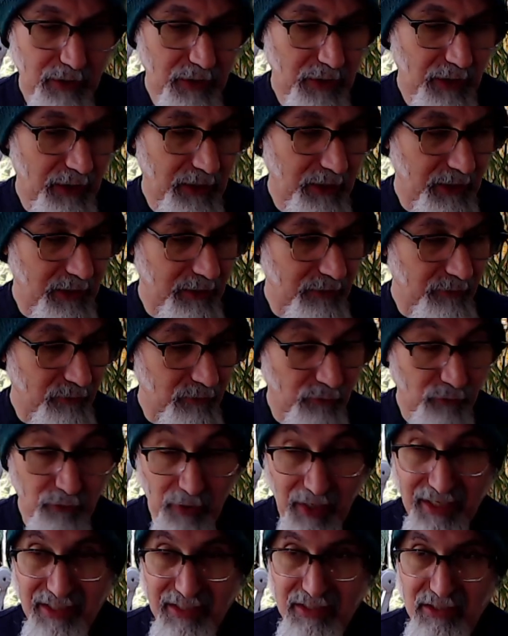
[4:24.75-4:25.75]
uh,
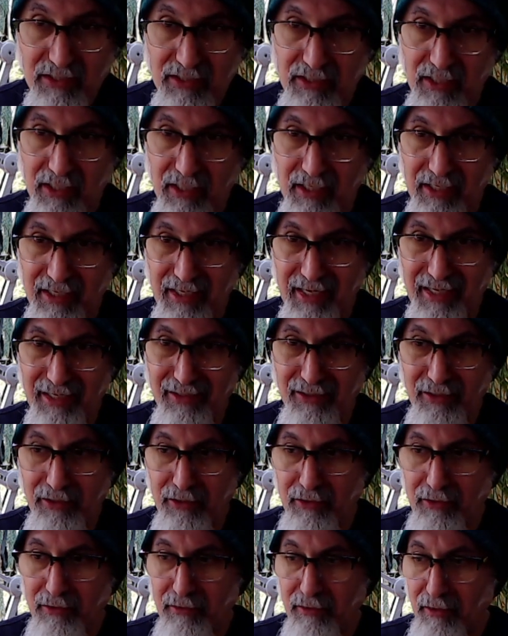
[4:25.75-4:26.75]
rights, and
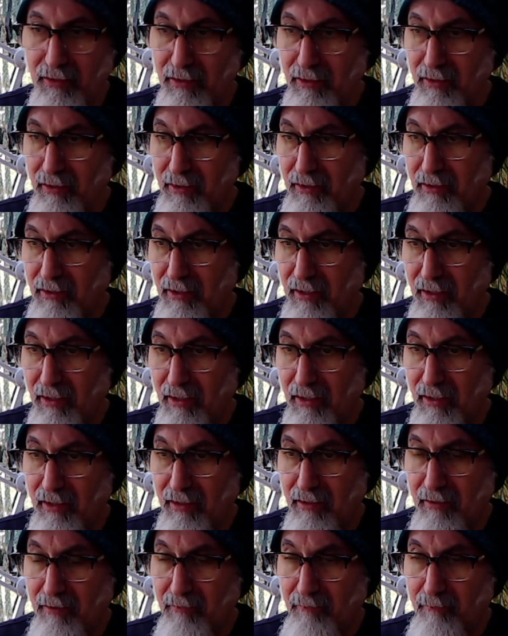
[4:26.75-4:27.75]
they're
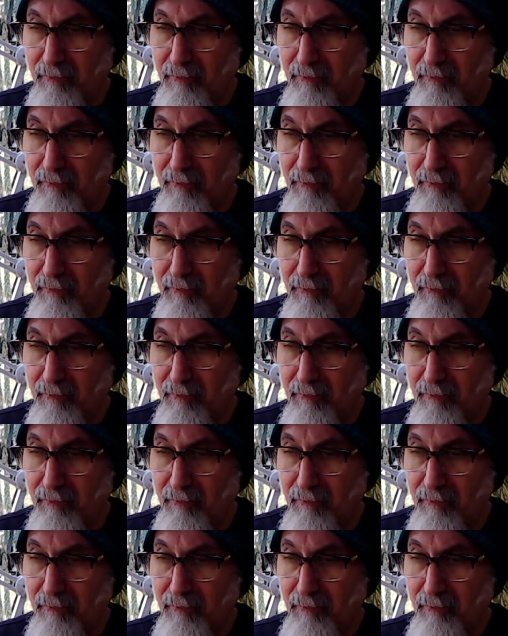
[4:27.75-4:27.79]
uh,